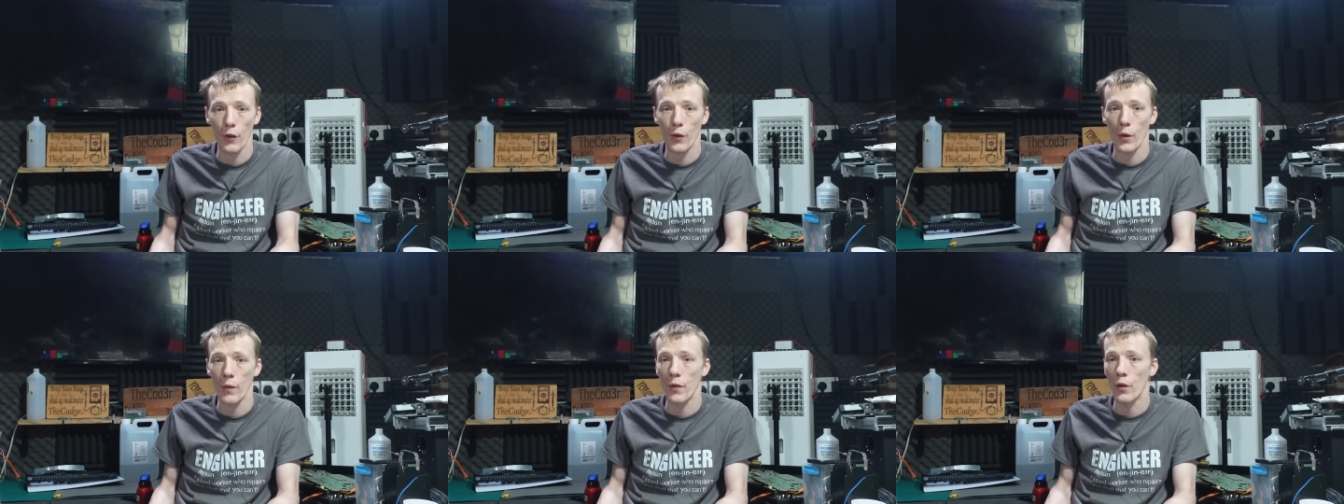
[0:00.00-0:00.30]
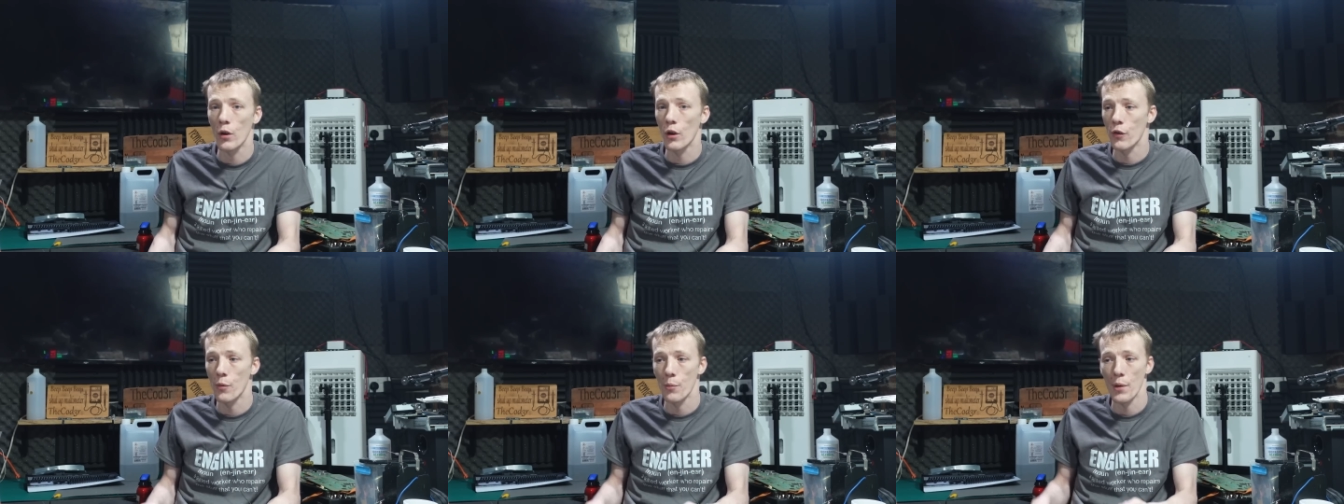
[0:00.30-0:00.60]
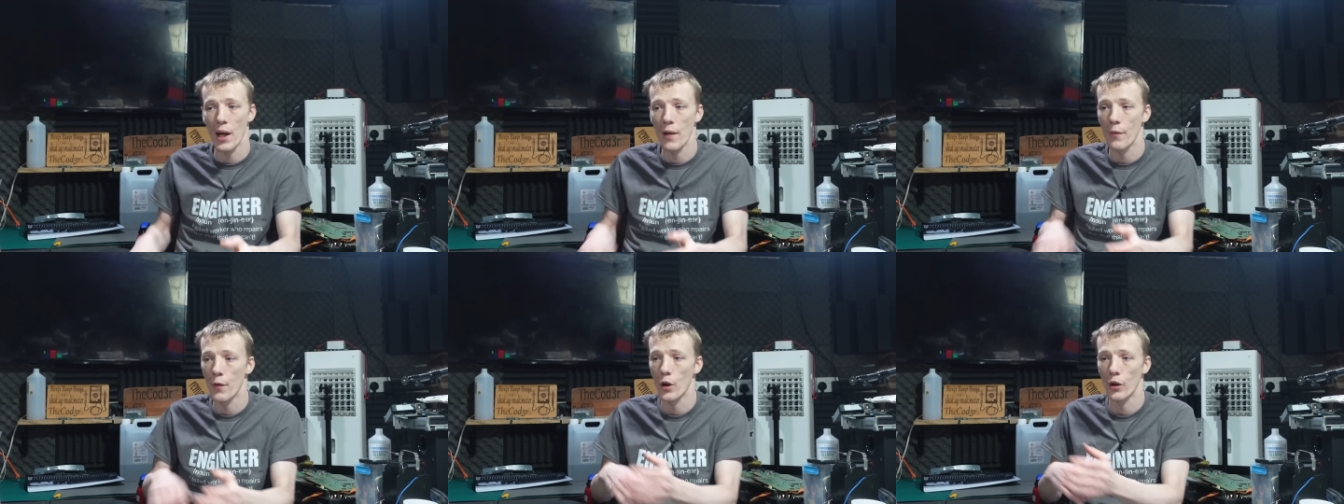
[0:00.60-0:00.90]
So if you've got some
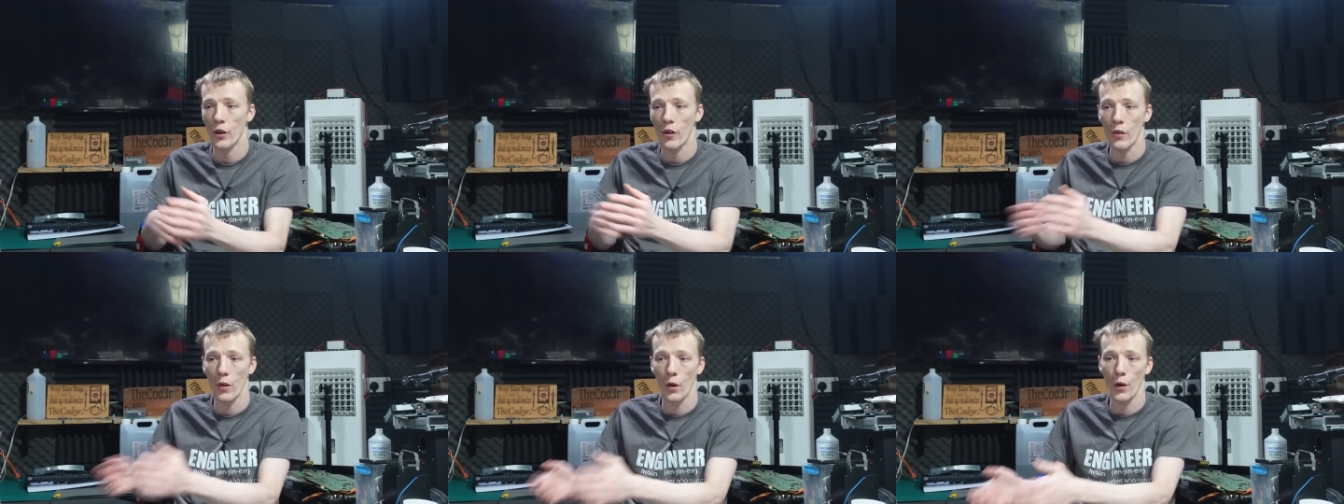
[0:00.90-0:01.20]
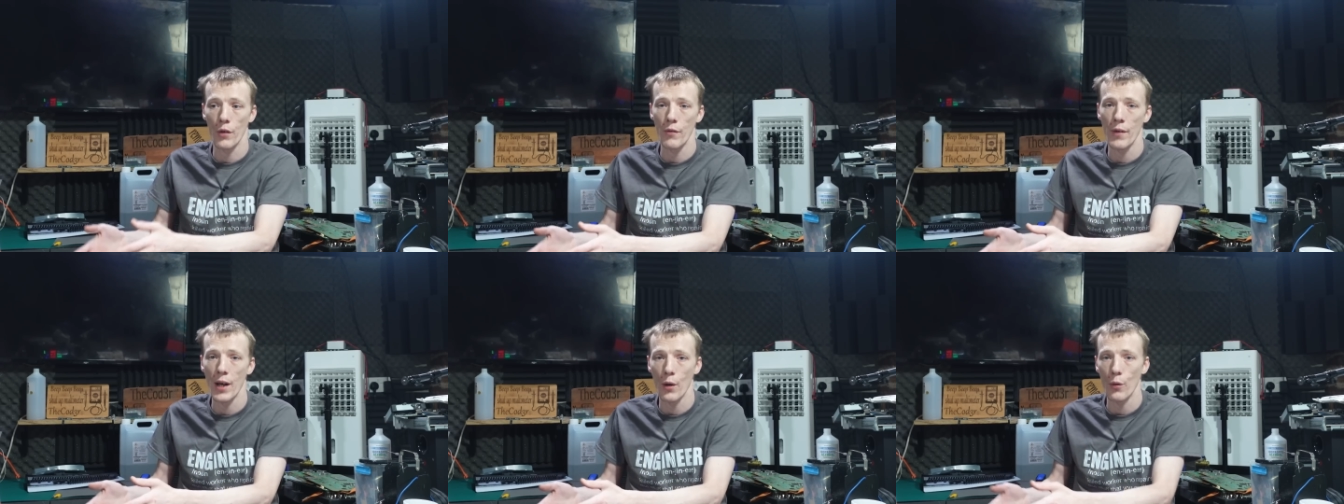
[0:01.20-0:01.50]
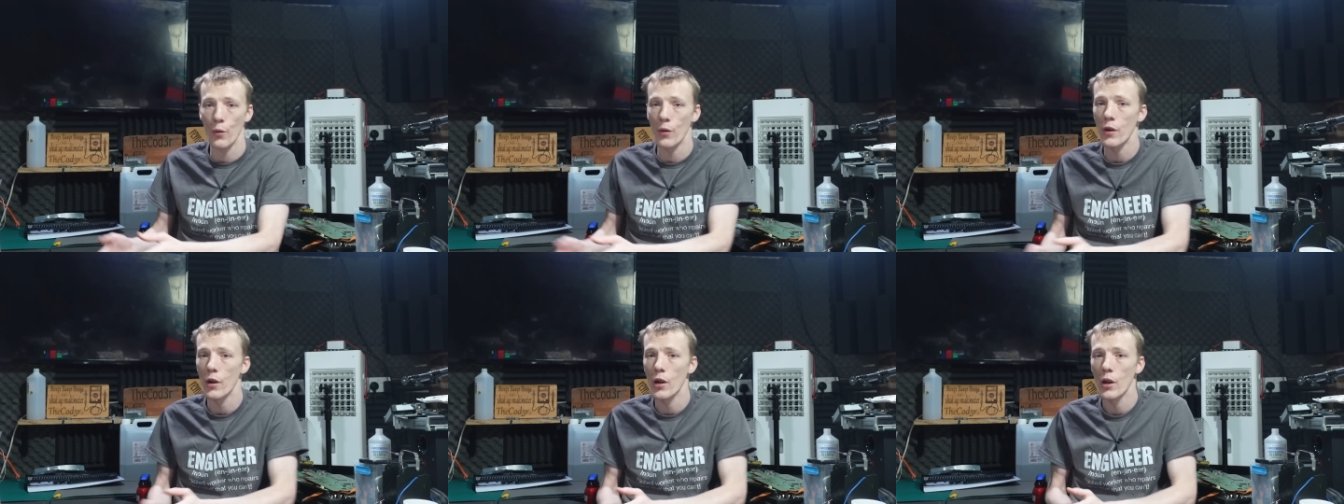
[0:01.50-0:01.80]
nail varnish lying around,